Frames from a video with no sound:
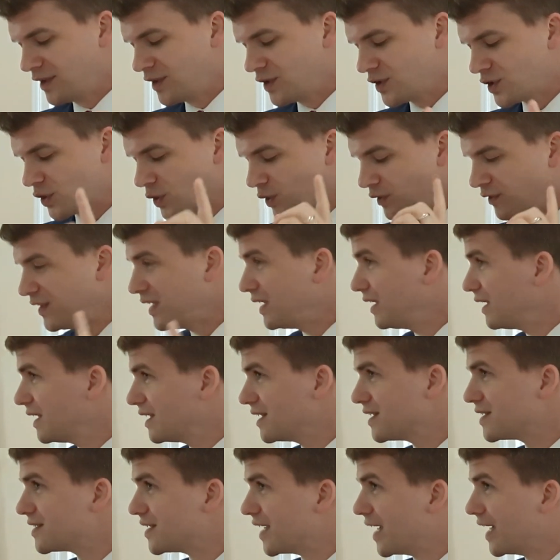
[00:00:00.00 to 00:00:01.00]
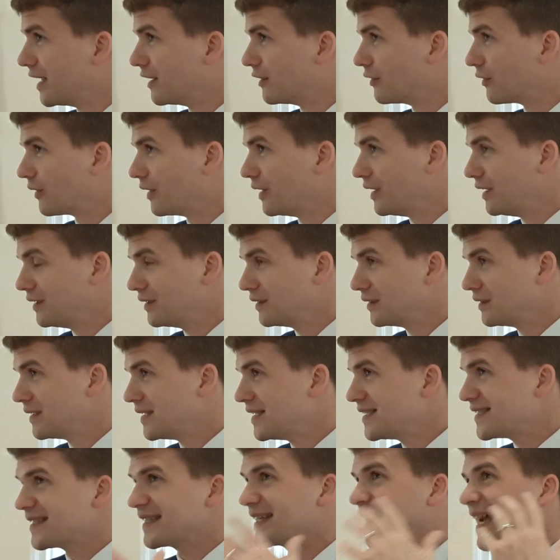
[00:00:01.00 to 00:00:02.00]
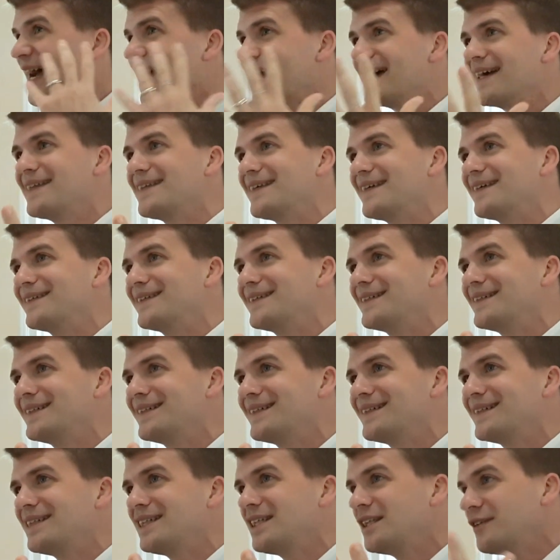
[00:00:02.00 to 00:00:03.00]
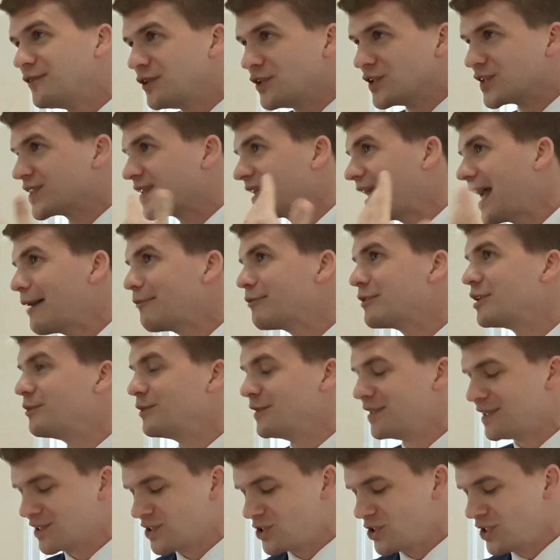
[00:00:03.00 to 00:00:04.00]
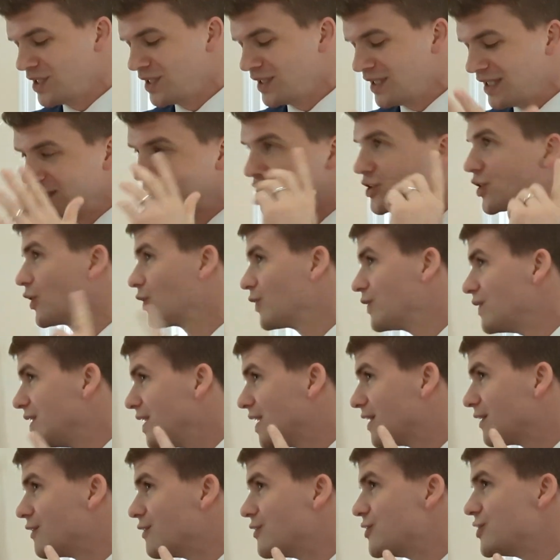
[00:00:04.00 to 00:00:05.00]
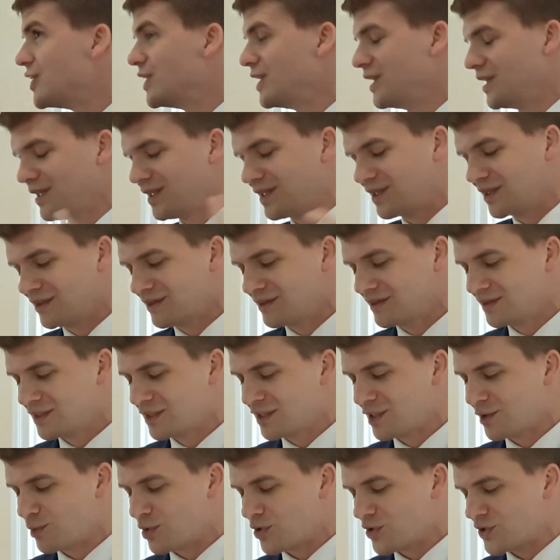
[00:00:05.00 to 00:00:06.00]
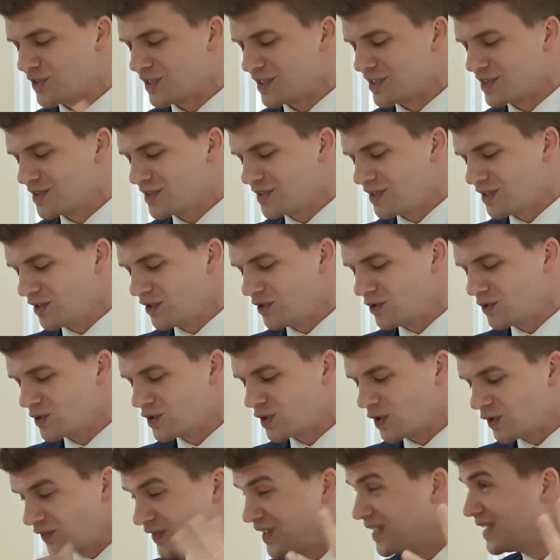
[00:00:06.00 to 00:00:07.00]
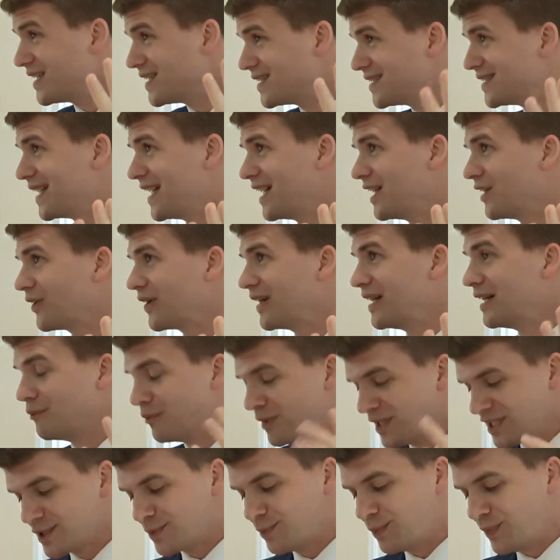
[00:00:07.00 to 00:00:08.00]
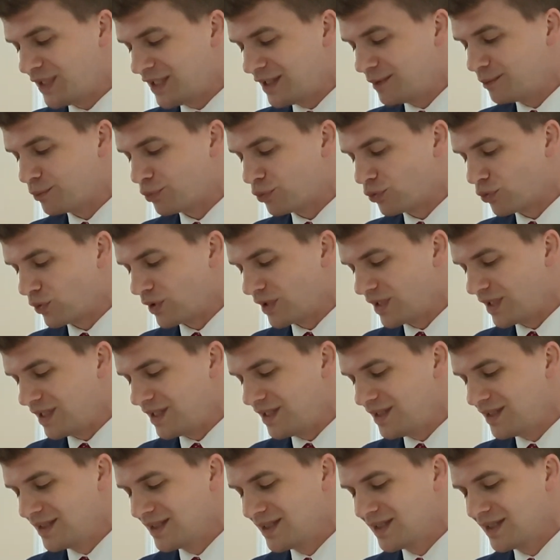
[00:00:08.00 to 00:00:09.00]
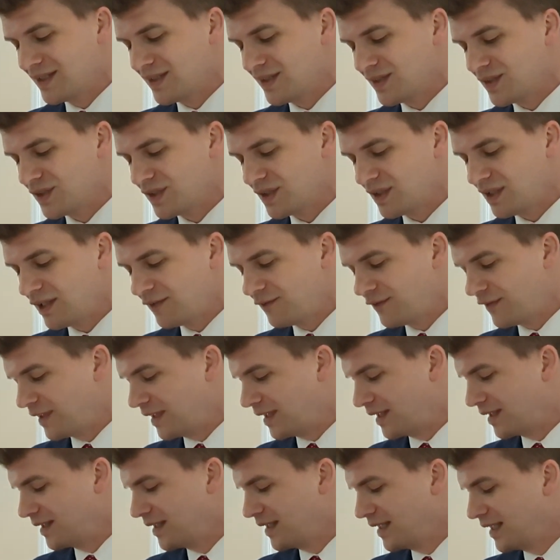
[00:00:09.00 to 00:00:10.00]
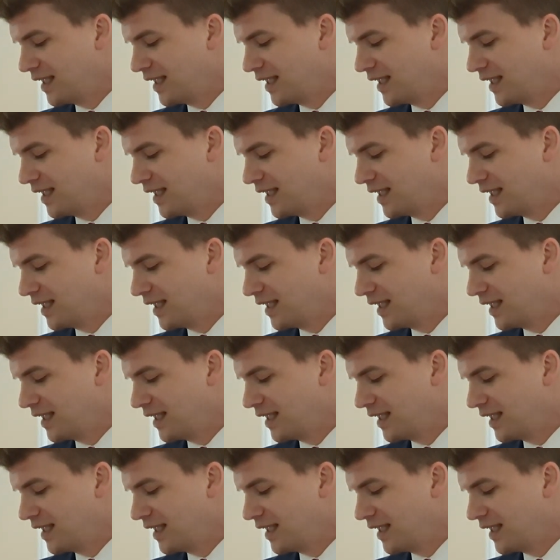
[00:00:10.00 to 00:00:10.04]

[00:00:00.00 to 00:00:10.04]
So if he gets angry, he's the guy that if you slapped him in the cheek, he'd turn the other cheek to present to you. So if he gets angry, it must be pretty significant.